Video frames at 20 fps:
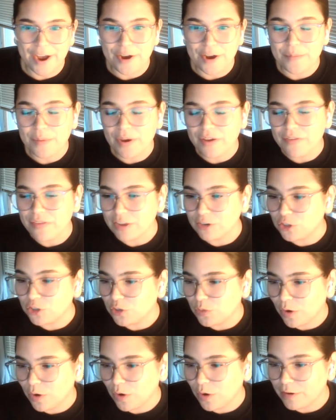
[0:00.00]
And then
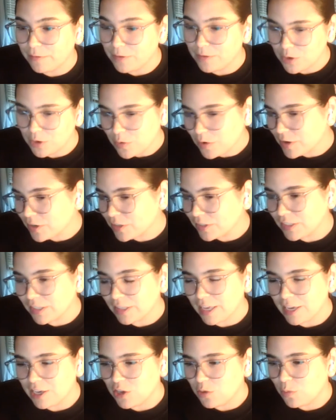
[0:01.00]
to our viewers,
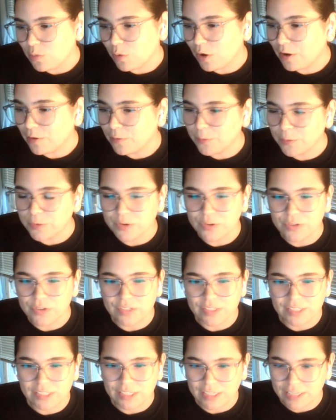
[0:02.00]
thank you all for
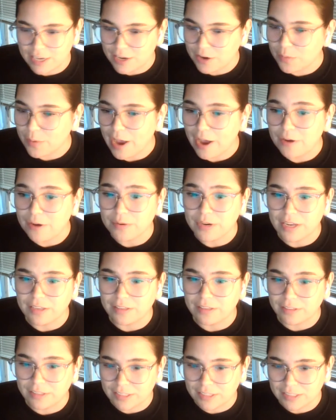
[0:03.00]
sticking around
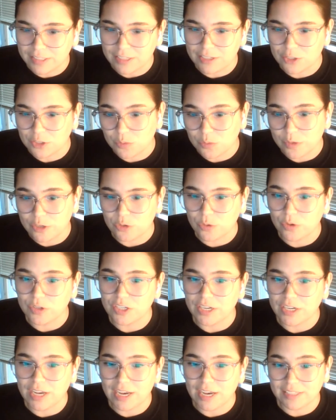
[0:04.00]
and listening to what
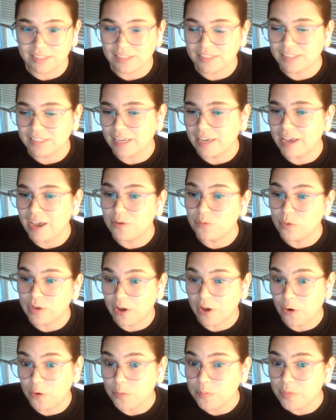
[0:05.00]
Georgie has to say. And we
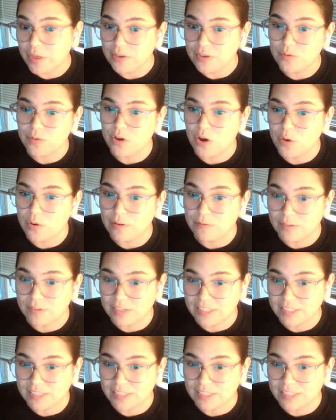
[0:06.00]
hope that you go and